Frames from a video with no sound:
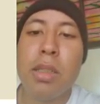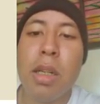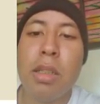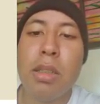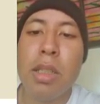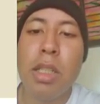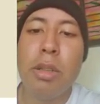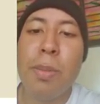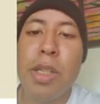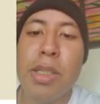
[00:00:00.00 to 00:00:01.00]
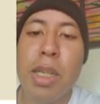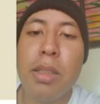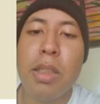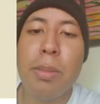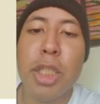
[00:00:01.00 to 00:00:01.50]
currently
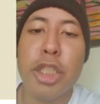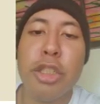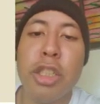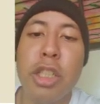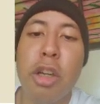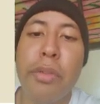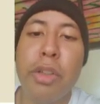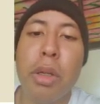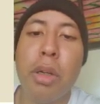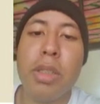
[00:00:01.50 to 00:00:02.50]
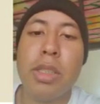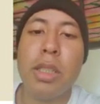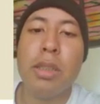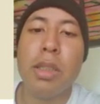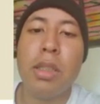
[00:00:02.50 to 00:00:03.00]
represents the majority of new
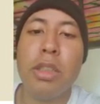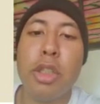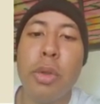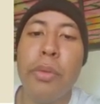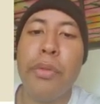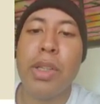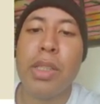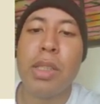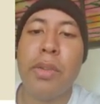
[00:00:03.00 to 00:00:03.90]
horizontal tube feed